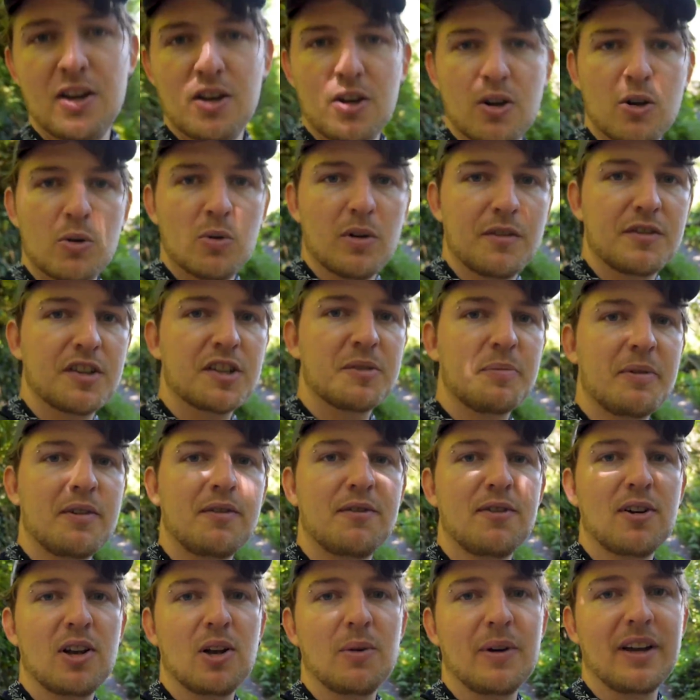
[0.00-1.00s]
We've just been
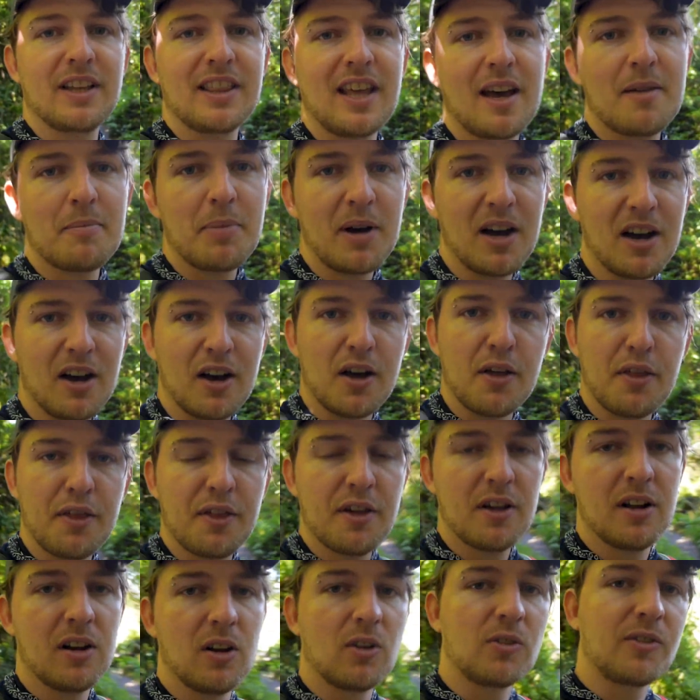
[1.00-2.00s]
following that path
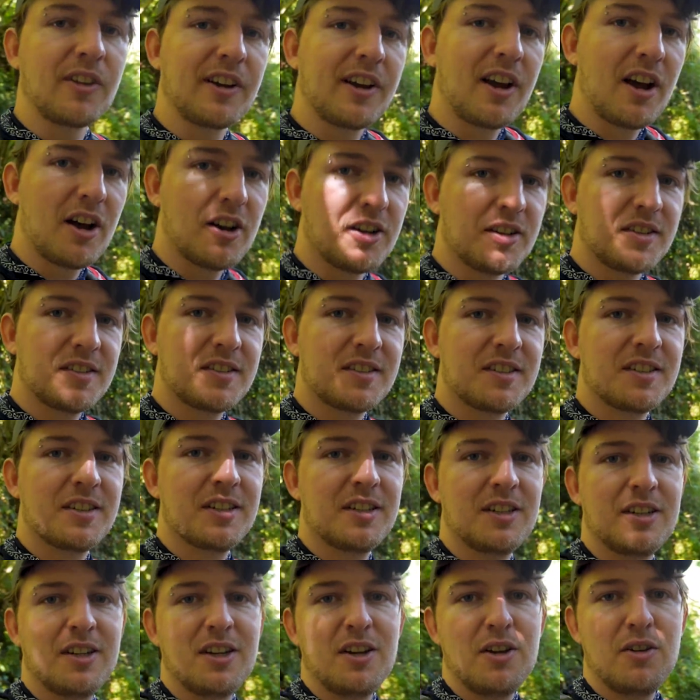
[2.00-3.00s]
along the coast
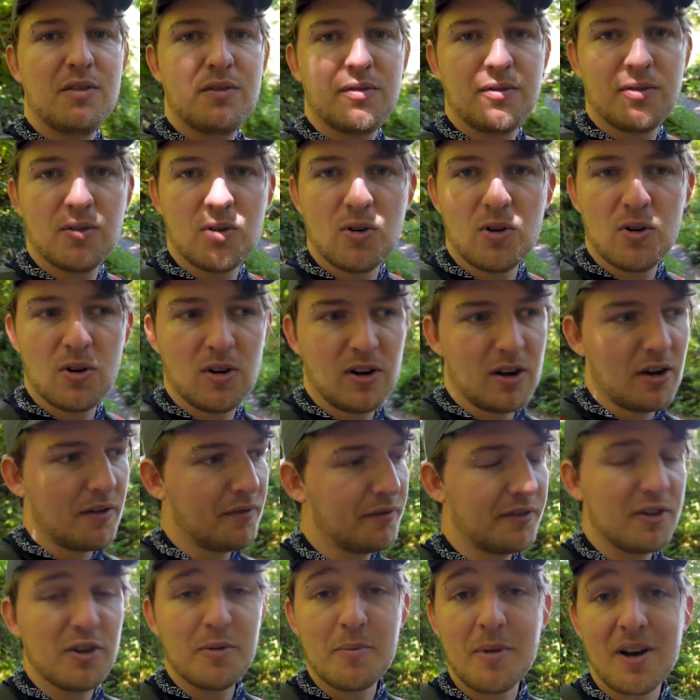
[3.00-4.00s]
for a
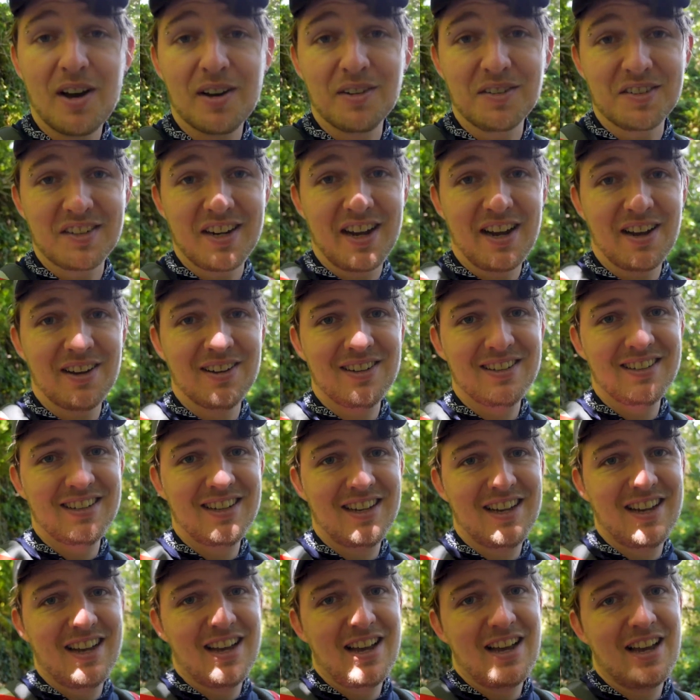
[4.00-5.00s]
few miles now,
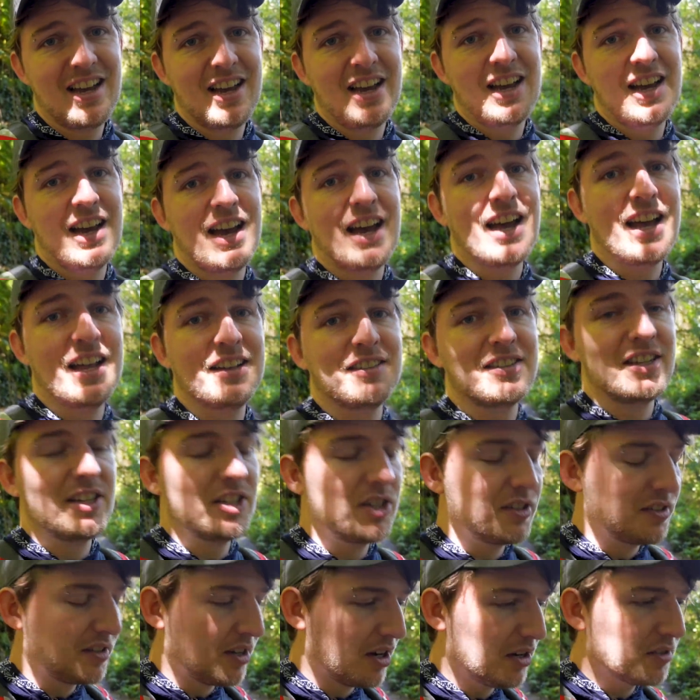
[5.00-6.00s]
and it
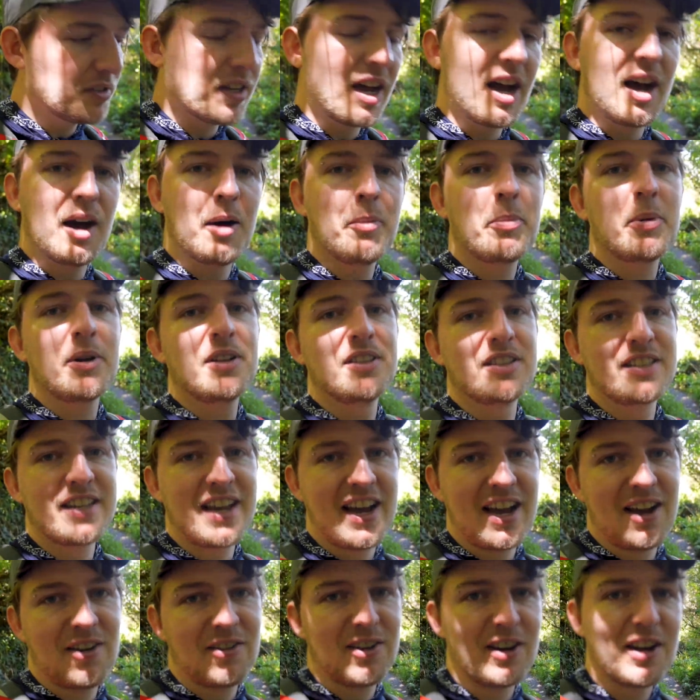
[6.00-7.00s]
just goes up and
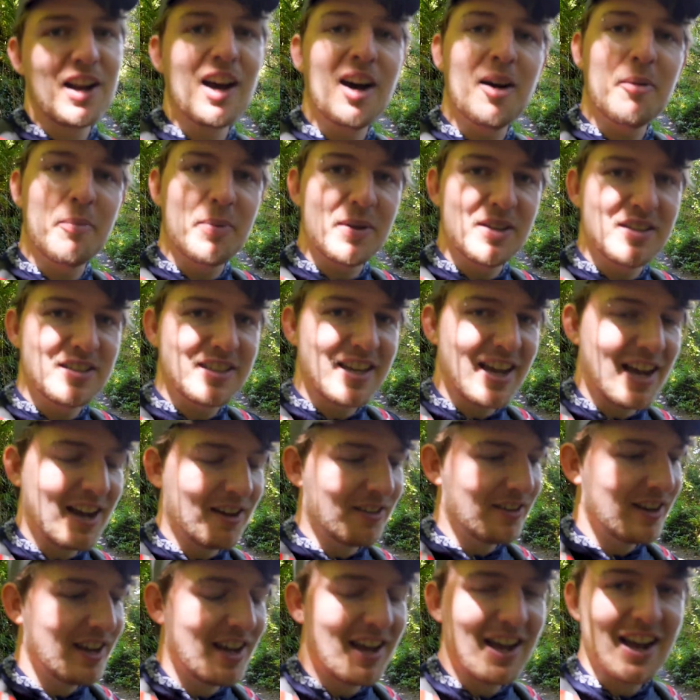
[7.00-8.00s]
down and up and
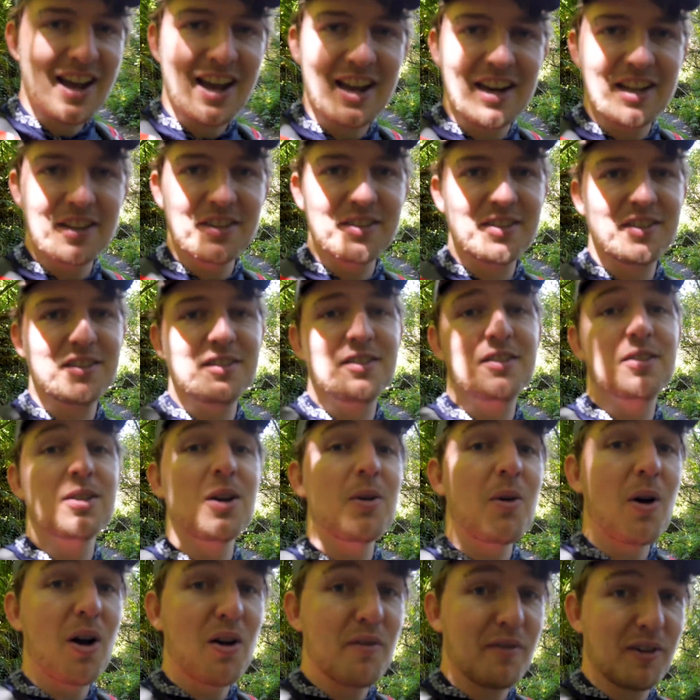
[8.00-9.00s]
down, and it's
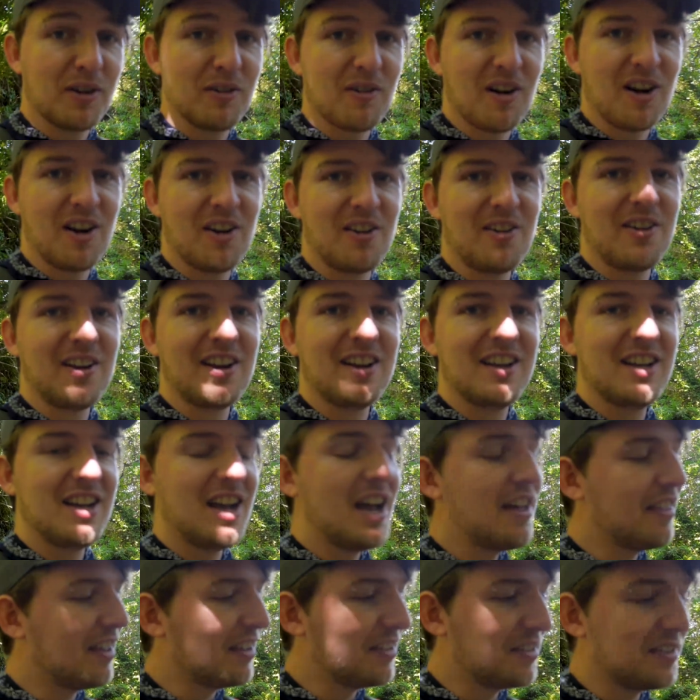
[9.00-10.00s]
so overgrown.
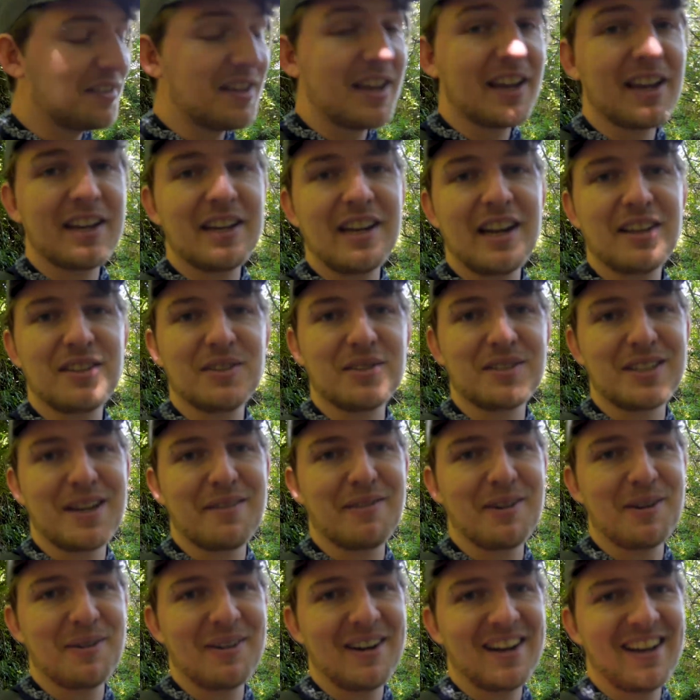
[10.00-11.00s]
There's stinging nettles
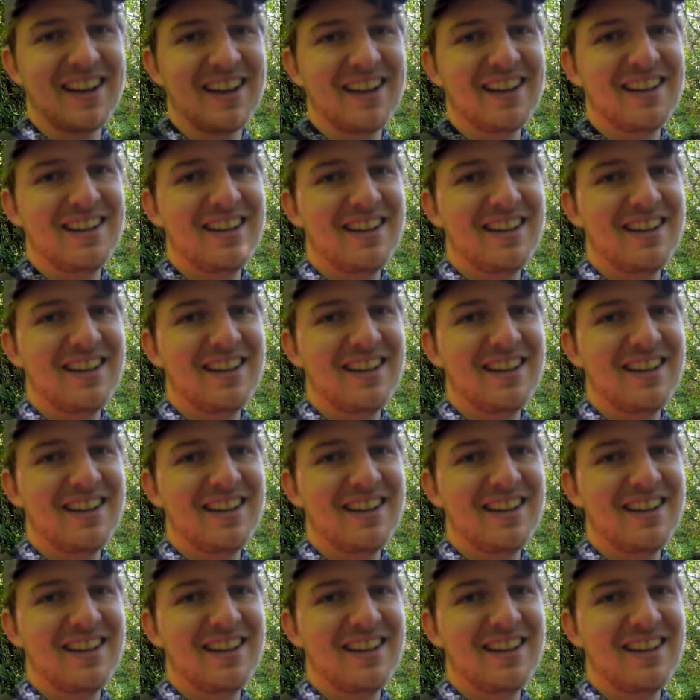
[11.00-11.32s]
everywhere.